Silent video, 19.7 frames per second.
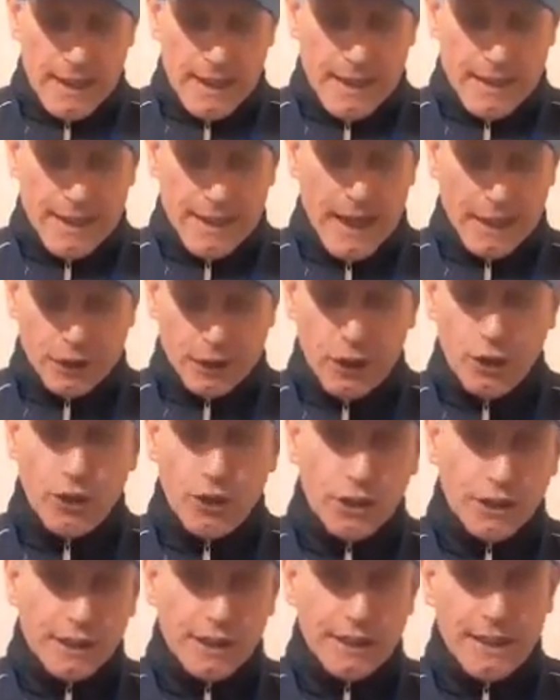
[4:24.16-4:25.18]
The
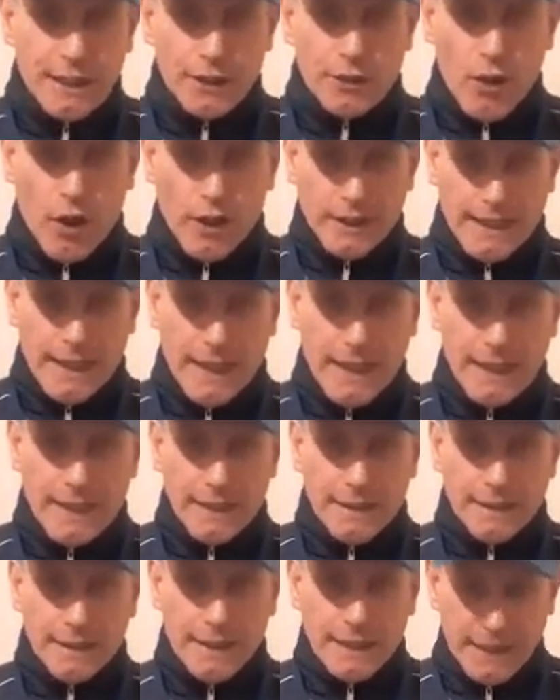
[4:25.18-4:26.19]
accused need not gain. This